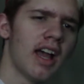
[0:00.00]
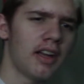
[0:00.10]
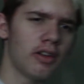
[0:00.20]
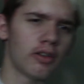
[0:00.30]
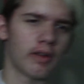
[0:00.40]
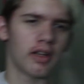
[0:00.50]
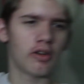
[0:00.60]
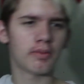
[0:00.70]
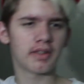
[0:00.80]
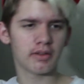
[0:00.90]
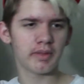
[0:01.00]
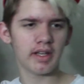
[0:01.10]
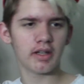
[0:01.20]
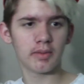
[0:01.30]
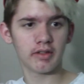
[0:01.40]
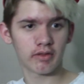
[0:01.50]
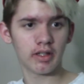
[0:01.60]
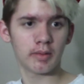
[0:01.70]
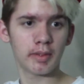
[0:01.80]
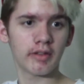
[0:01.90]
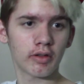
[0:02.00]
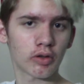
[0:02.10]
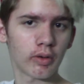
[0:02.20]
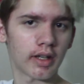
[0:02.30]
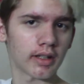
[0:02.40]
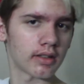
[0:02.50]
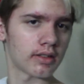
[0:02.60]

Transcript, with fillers: I know, I know, but it'll be it'll be it'll be real quick.